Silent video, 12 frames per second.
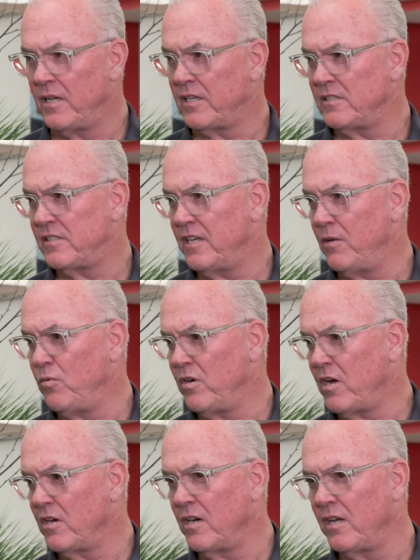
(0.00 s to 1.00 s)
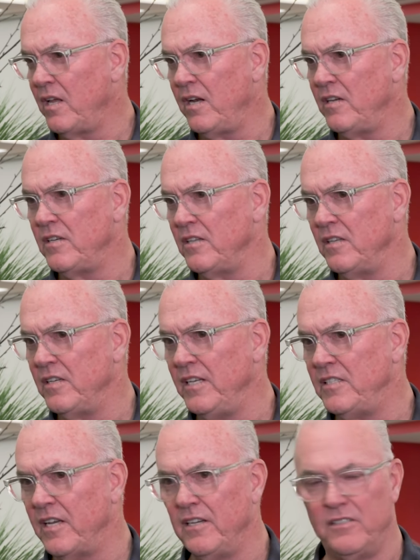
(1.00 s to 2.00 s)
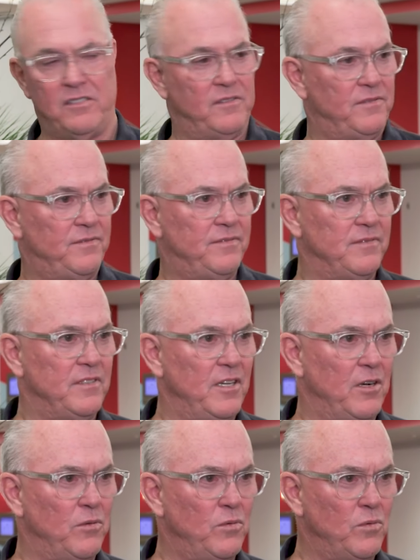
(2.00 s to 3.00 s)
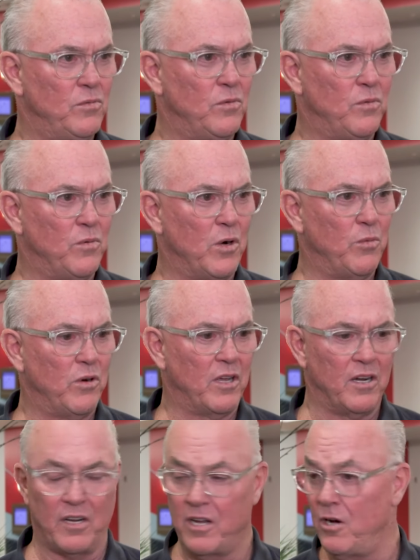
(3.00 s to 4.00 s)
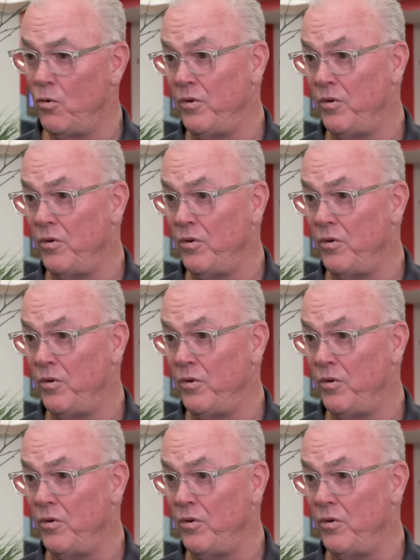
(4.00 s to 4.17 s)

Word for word: Like I said, we're not going to get into the details of, you know, where we're going to go.